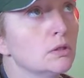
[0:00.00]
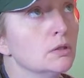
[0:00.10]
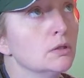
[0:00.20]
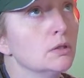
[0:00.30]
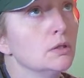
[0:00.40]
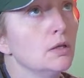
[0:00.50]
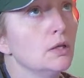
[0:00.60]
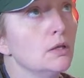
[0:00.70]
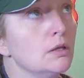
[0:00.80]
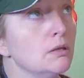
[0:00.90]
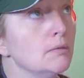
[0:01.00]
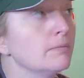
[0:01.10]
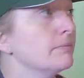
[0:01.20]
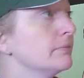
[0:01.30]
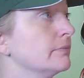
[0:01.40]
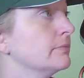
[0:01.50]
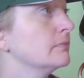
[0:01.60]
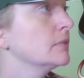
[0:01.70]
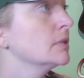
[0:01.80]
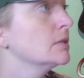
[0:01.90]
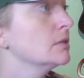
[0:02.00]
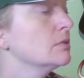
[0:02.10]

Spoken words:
Yeah, it's not too